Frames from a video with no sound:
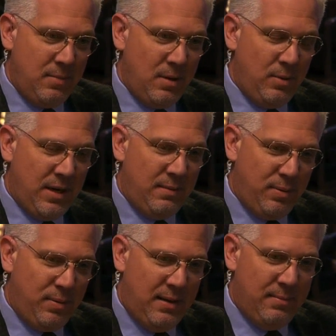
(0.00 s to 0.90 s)
But when I
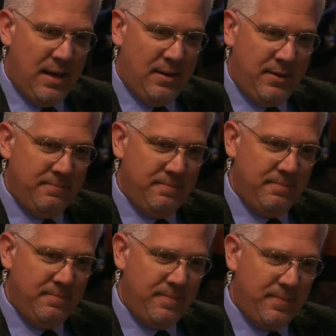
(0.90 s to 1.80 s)
pray about it,
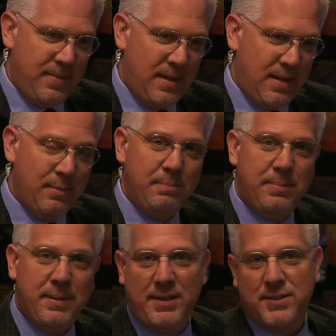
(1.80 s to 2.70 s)
I'm
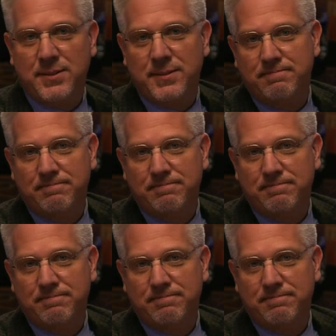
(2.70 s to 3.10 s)
at peace.